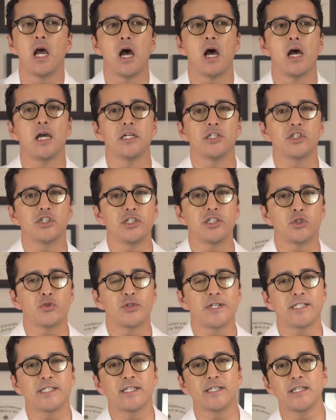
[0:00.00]
It's
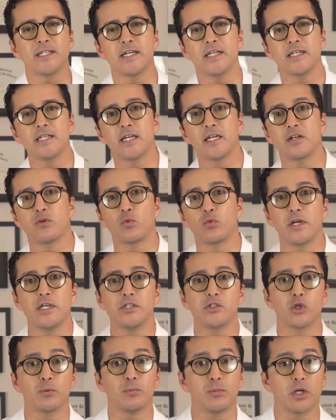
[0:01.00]
interesting that it can
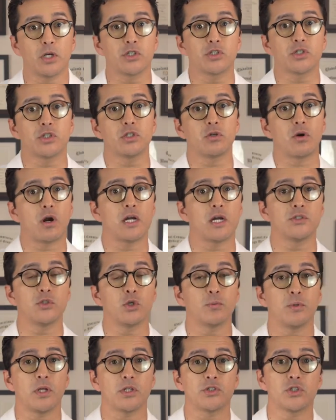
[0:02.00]
raise your blood
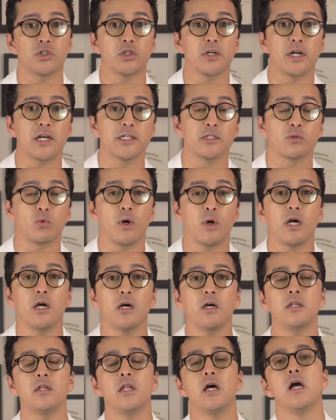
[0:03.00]
sugar as
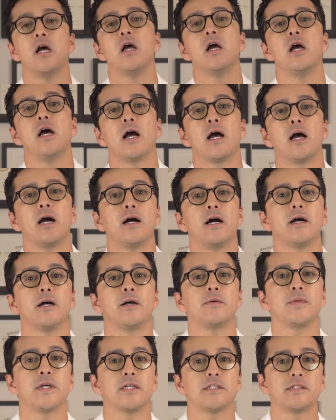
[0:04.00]
well.
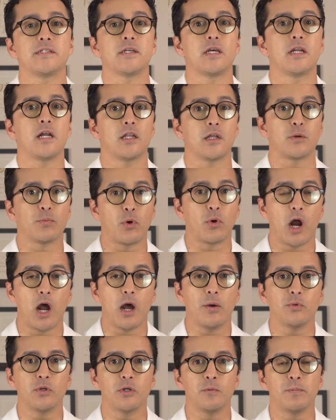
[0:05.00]
That's another
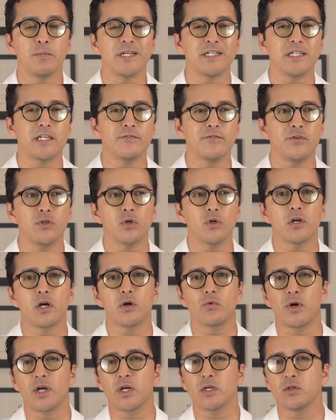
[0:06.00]
problem. But if you're
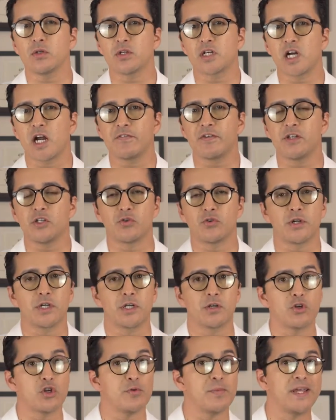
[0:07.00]
a regular coffee
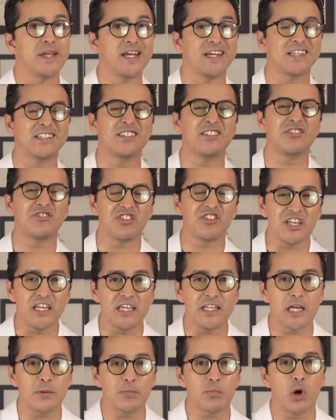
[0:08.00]
drinker, you may not
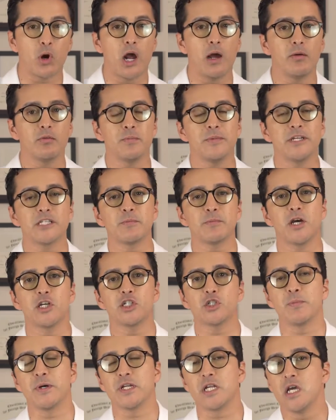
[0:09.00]
see that problem as
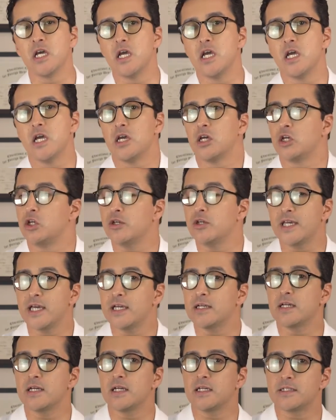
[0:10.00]
much. But you
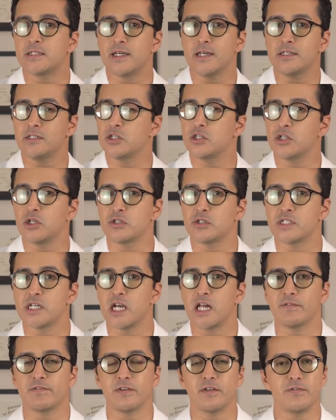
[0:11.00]
can test it
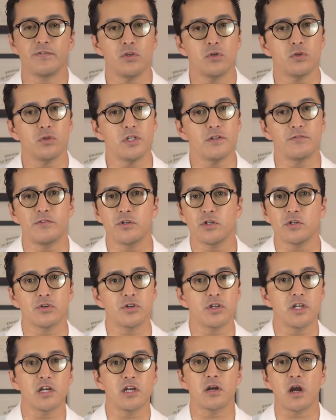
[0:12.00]
yourself. If you're
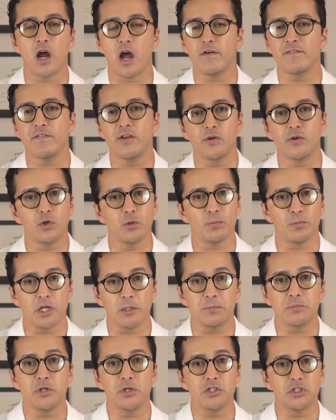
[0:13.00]
drinking coffee and your
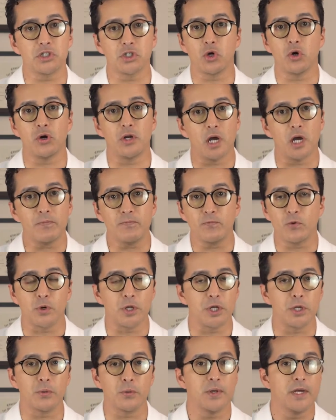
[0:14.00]
blood pressure is going up for
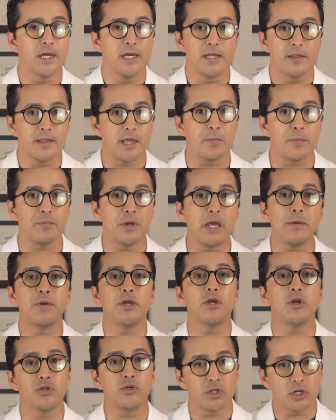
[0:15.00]
you, then
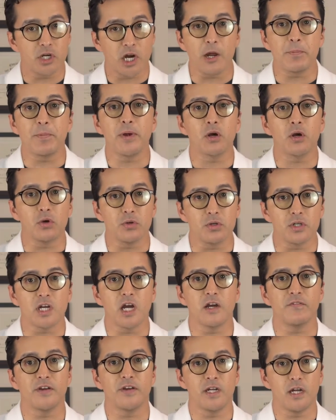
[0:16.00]
maybe you should cut back on the
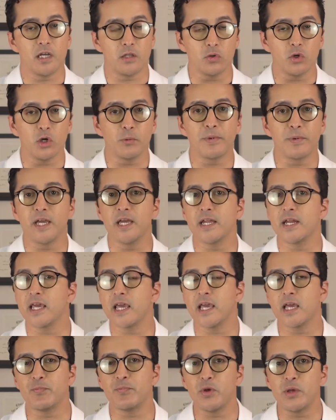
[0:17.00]
caffeine a little
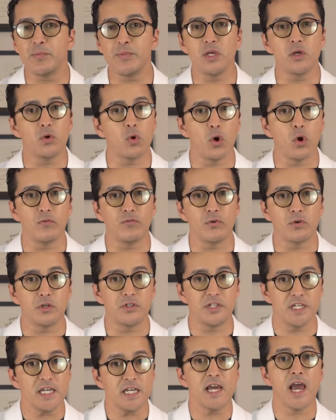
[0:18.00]
bit and maybe go for the
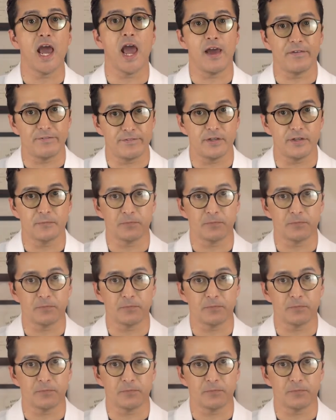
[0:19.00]
decaf.